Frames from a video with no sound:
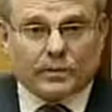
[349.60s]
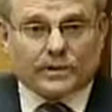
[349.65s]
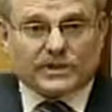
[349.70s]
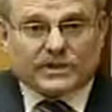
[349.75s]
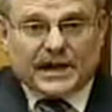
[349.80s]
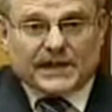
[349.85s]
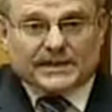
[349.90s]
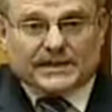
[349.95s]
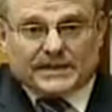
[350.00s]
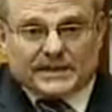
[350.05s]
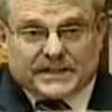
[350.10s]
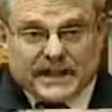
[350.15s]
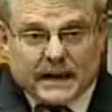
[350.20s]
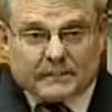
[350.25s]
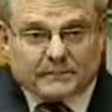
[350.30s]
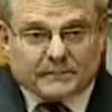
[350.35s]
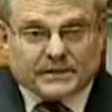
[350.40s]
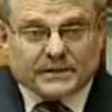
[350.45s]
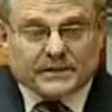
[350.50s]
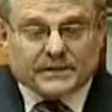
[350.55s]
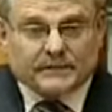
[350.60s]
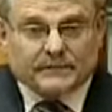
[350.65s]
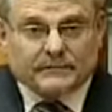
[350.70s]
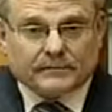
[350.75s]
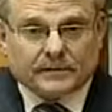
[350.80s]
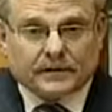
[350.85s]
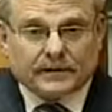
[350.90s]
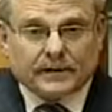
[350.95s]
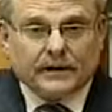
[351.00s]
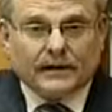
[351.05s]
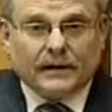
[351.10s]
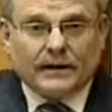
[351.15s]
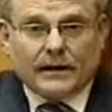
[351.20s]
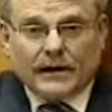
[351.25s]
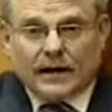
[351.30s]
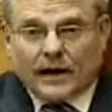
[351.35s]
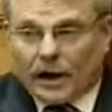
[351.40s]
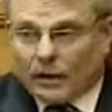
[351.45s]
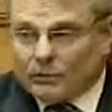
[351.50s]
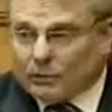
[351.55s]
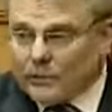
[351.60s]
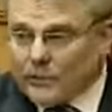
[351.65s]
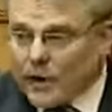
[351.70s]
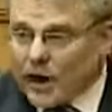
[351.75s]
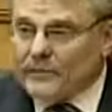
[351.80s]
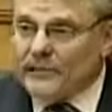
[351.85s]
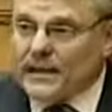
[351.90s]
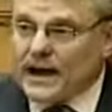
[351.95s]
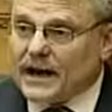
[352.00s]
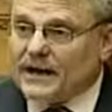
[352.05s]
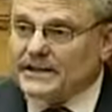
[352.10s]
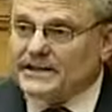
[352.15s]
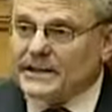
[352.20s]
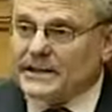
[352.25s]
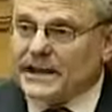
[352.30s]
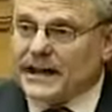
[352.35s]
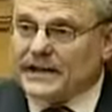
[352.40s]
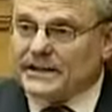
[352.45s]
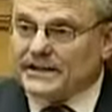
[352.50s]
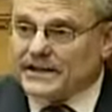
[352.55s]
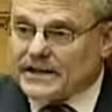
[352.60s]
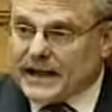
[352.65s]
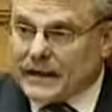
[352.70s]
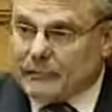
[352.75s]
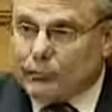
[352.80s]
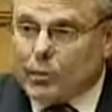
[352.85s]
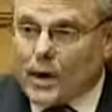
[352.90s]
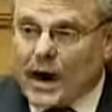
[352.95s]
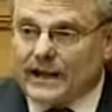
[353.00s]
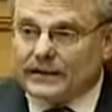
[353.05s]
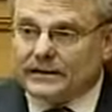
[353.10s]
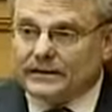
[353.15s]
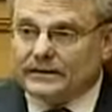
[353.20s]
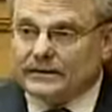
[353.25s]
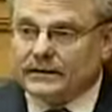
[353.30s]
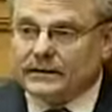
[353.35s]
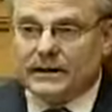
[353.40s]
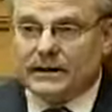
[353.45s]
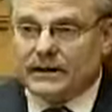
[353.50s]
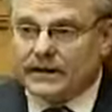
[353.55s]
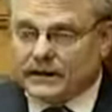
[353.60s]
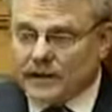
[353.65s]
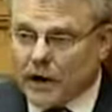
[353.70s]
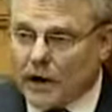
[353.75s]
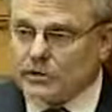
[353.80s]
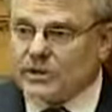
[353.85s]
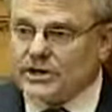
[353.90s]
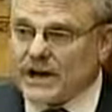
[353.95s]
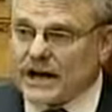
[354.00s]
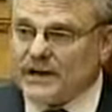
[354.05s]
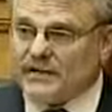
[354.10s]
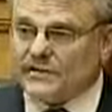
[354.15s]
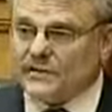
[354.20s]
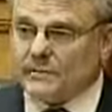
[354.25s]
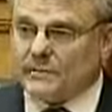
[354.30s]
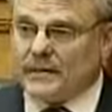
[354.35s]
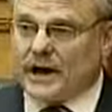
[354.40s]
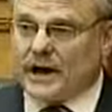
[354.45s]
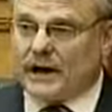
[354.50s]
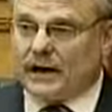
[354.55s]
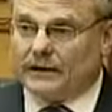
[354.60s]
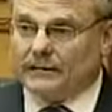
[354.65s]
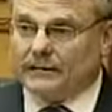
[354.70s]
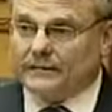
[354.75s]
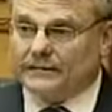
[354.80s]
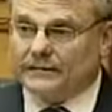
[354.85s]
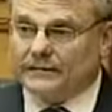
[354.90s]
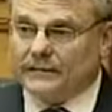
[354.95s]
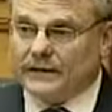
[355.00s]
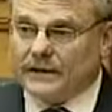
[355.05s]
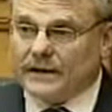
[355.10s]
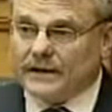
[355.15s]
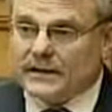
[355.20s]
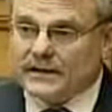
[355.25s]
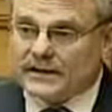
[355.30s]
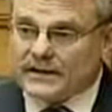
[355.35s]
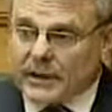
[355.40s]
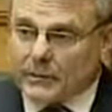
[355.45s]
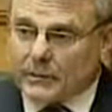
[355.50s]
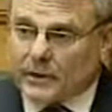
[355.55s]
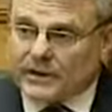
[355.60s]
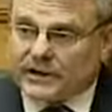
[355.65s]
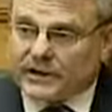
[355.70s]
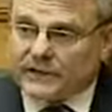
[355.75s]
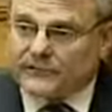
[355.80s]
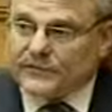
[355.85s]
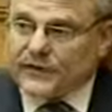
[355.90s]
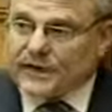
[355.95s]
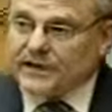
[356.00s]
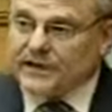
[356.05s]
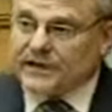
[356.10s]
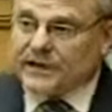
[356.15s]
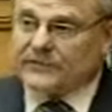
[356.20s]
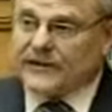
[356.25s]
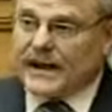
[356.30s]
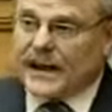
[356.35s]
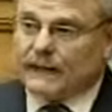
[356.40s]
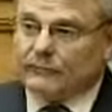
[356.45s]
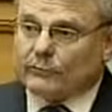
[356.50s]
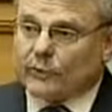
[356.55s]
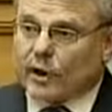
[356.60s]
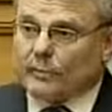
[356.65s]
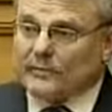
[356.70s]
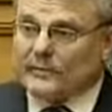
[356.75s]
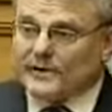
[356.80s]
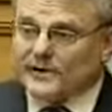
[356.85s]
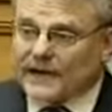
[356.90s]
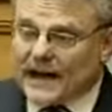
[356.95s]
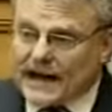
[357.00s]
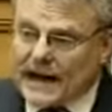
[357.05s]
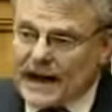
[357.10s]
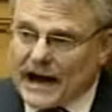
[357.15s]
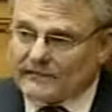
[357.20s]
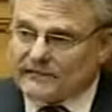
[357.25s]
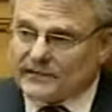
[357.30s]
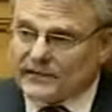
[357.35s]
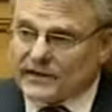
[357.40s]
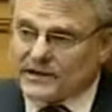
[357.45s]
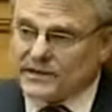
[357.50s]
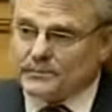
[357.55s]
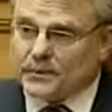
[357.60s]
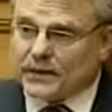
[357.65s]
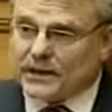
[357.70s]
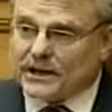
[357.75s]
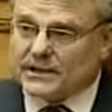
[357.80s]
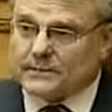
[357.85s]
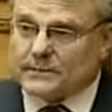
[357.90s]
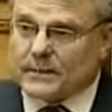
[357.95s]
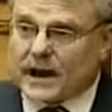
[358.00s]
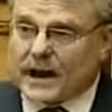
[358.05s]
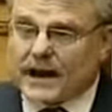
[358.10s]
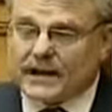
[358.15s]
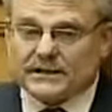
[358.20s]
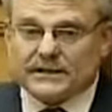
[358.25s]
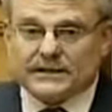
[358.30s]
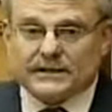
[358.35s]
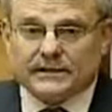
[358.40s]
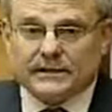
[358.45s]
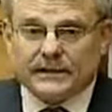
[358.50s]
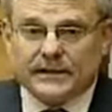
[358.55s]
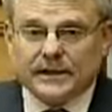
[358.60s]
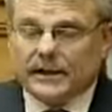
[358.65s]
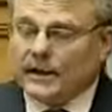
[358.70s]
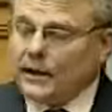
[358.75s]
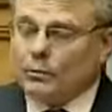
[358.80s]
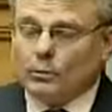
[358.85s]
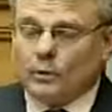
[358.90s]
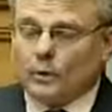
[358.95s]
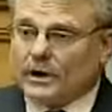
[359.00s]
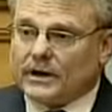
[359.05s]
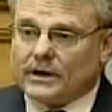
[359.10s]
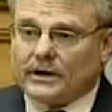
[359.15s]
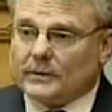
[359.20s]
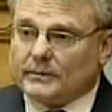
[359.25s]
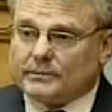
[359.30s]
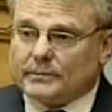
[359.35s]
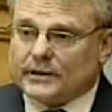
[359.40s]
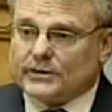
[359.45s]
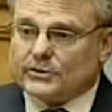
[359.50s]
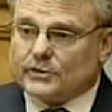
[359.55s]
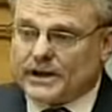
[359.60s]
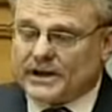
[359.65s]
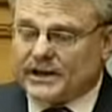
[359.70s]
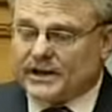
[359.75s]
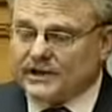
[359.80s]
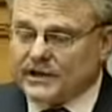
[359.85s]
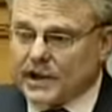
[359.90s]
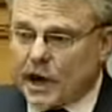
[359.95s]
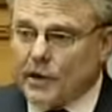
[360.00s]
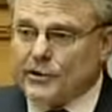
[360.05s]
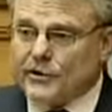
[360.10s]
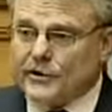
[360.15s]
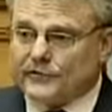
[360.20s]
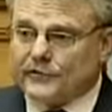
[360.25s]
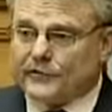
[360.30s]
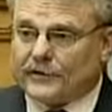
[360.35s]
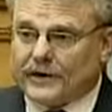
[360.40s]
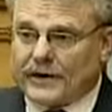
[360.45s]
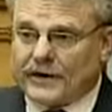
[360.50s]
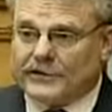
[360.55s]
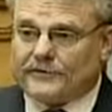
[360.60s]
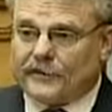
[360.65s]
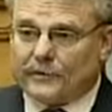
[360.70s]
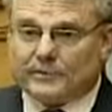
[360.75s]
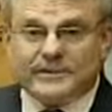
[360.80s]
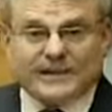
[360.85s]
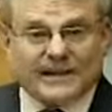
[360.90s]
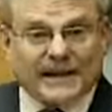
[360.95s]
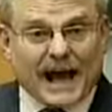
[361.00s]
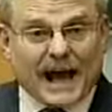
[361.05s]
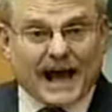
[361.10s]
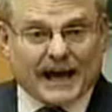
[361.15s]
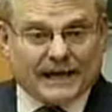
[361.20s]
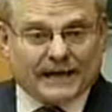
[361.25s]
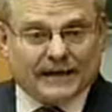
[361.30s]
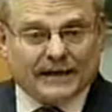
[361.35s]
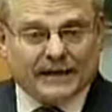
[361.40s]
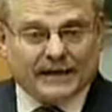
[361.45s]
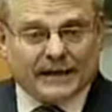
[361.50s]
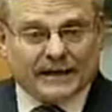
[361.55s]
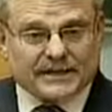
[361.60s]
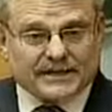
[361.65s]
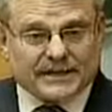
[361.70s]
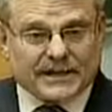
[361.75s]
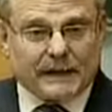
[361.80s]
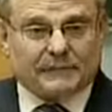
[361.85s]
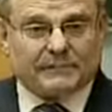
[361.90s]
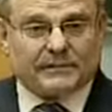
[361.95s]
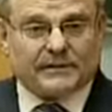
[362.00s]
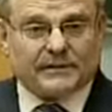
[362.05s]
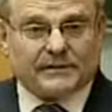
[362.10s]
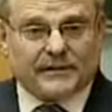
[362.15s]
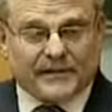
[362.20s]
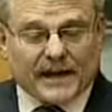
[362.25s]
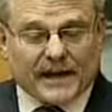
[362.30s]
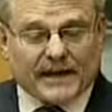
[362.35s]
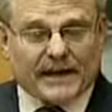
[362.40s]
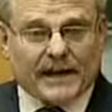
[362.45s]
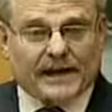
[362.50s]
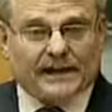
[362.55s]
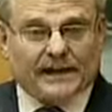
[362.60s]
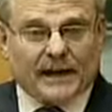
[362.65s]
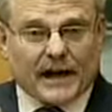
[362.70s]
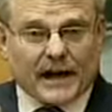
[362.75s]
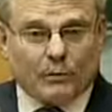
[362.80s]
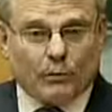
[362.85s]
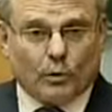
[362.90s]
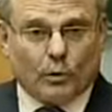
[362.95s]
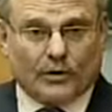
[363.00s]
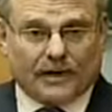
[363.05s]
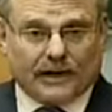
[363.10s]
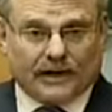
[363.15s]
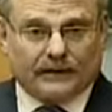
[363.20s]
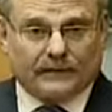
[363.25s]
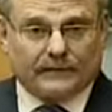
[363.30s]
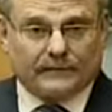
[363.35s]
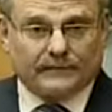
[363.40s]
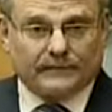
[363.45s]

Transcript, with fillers: which has steps I'll remind the House again, step one, no change from now. Someone convicted of ag rob the day after this bill is passed will be treated no differently from today, except that they get a warning.